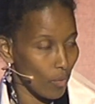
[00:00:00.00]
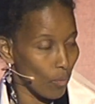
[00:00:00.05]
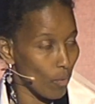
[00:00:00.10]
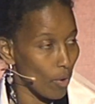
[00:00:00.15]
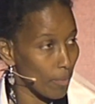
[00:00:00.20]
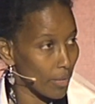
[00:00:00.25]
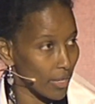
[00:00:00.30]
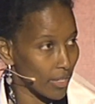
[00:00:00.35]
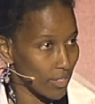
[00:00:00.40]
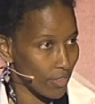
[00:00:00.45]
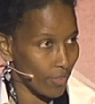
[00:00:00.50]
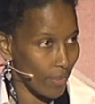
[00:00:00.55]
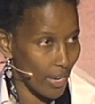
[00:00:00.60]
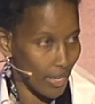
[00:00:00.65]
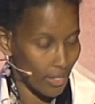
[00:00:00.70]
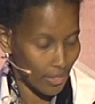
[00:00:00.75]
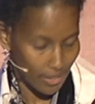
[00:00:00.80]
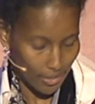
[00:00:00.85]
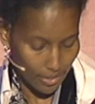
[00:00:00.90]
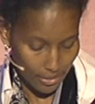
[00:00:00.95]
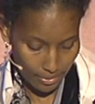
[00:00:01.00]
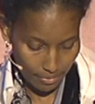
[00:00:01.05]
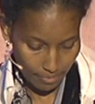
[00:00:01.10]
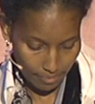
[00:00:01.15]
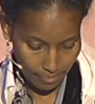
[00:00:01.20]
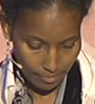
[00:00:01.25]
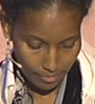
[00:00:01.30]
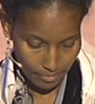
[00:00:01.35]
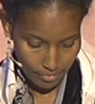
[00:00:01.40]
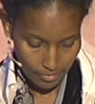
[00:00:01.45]
Women's
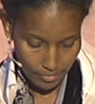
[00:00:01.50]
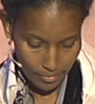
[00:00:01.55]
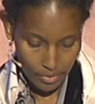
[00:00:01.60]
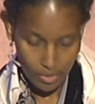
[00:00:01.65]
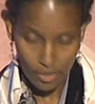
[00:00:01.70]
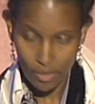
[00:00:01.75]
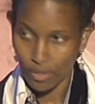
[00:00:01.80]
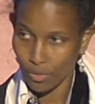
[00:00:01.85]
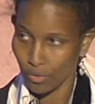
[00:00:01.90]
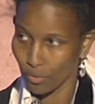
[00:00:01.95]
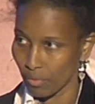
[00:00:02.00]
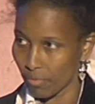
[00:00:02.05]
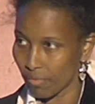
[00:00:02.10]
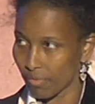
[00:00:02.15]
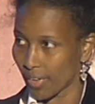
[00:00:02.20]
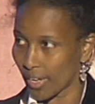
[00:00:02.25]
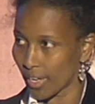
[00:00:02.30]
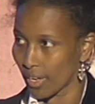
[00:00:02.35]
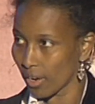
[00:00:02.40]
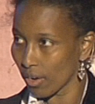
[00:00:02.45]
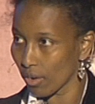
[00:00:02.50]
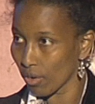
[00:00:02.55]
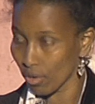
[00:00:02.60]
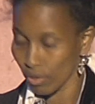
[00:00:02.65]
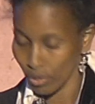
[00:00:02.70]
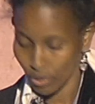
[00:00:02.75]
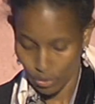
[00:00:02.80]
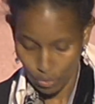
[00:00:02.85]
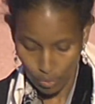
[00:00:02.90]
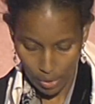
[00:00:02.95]
rights, to veil
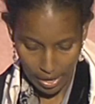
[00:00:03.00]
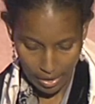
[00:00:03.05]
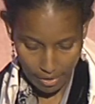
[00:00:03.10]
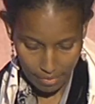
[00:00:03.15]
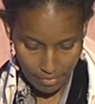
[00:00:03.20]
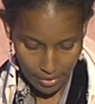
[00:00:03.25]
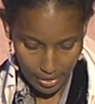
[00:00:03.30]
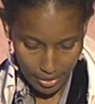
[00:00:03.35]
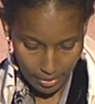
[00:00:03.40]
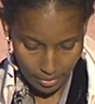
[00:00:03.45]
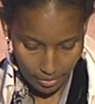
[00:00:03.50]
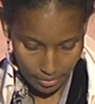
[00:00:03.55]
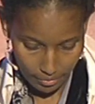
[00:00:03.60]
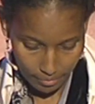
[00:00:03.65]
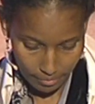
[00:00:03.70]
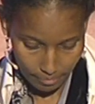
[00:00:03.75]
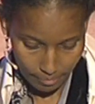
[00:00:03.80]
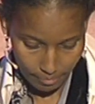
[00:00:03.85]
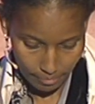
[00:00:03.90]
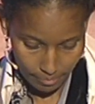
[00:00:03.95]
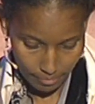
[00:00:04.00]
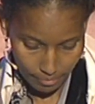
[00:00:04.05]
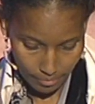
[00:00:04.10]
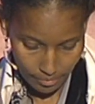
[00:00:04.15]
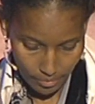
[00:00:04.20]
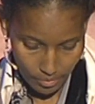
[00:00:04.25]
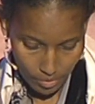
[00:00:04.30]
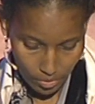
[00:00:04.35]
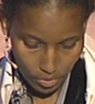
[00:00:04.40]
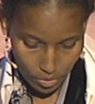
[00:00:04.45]
or to unveil,
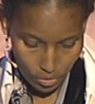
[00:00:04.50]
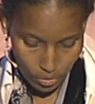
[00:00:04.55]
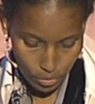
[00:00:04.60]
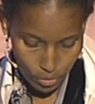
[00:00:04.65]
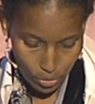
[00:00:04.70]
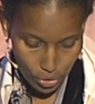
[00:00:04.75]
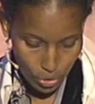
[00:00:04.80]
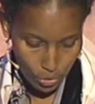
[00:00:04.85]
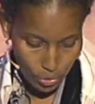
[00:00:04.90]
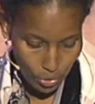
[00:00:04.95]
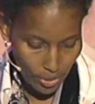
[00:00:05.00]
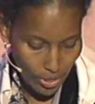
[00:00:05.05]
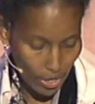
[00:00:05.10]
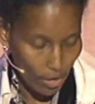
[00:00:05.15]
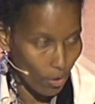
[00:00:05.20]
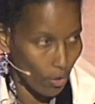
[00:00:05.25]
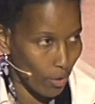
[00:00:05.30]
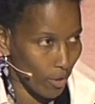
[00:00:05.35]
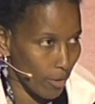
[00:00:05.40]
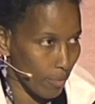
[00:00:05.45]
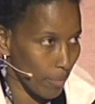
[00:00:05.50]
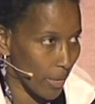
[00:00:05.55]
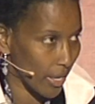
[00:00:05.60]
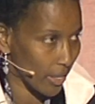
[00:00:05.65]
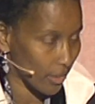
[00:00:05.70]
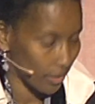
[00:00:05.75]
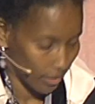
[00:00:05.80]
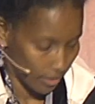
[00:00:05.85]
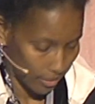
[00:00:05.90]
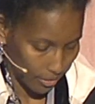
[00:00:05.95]
to choose their own
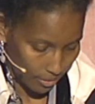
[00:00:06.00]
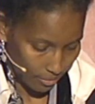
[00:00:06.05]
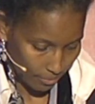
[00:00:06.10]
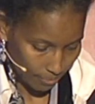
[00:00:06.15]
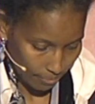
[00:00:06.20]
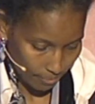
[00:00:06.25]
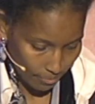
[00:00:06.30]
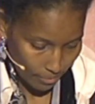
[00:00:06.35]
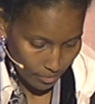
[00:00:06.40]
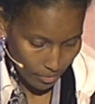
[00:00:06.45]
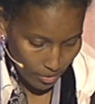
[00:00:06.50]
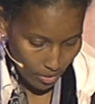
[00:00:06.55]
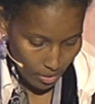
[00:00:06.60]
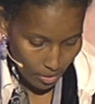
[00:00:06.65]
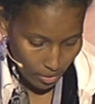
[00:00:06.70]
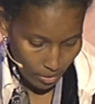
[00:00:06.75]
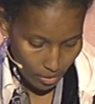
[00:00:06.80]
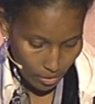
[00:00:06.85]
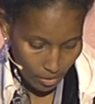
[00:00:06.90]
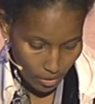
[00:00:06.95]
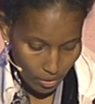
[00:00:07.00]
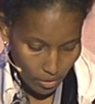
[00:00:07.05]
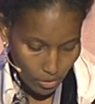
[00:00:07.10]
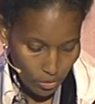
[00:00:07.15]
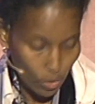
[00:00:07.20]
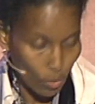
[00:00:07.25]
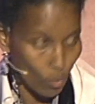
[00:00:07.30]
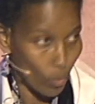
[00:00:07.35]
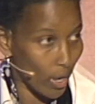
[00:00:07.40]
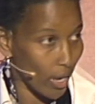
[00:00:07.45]
mates,
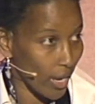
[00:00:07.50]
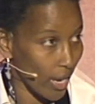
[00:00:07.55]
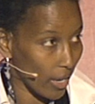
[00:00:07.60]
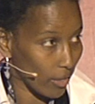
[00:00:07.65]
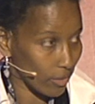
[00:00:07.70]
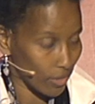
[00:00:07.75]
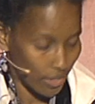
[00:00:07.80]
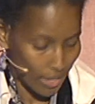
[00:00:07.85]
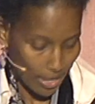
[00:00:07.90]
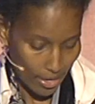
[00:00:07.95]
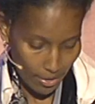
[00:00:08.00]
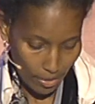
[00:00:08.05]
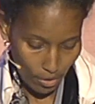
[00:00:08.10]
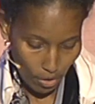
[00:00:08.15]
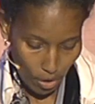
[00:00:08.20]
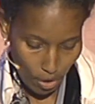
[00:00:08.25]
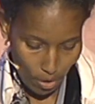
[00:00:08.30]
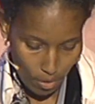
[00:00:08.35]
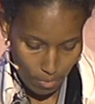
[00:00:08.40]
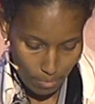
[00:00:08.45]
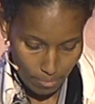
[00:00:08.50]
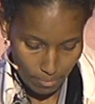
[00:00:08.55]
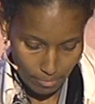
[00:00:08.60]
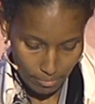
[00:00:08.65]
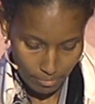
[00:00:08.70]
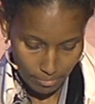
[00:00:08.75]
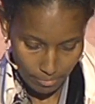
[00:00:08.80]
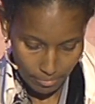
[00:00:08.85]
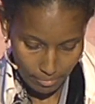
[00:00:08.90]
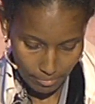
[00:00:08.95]
to work outside the home,
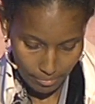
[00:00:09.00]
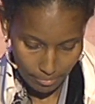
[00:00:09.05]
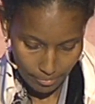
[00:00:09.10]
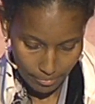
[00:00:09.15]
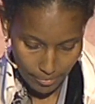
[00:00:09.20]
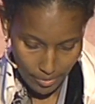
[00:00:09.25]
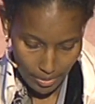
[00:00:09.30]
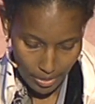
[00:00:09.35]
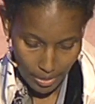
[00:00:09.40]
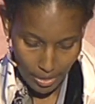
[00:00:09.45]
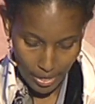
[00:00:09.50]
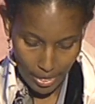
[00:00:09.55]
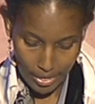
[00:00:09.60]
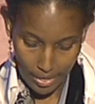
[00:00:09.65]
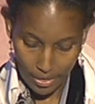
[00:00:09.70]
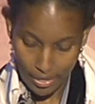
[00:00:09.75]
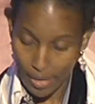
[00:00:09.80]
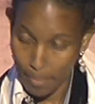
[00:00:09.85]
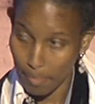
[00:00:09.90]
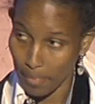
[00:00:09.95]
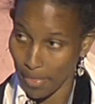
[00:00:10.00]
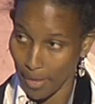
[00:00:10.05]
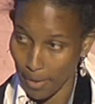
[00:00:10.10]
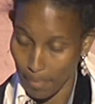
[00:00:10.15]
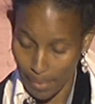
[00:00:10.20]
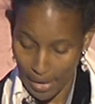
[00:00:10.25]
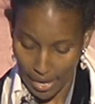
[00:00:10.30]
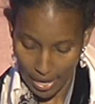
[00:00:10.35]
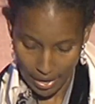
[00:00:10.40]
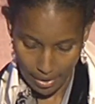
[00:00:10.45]
and keep their
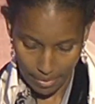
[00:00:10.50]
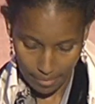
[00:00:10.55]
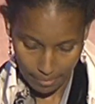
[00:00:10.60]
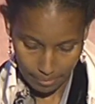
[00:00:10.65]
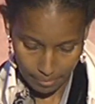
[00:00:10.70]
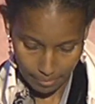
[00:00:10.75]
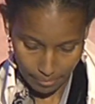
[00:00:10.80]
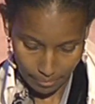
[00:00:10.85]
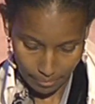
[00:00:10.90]
pay.